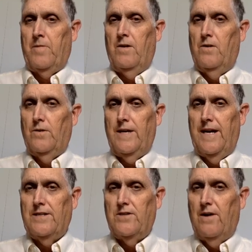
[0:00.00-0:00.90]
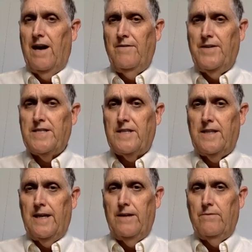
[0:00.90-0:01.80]
Okay, so
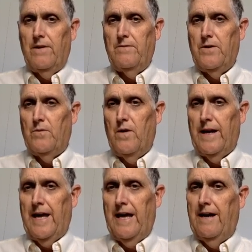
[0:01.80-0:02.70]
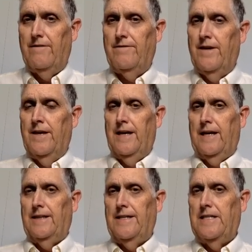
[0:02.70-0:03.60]
obviously we would want to have
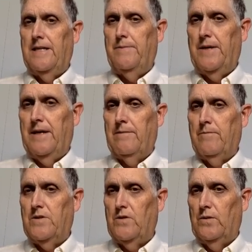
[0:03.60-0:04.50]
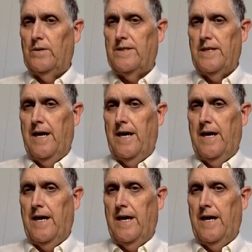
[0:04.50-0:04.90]
LED pin told as an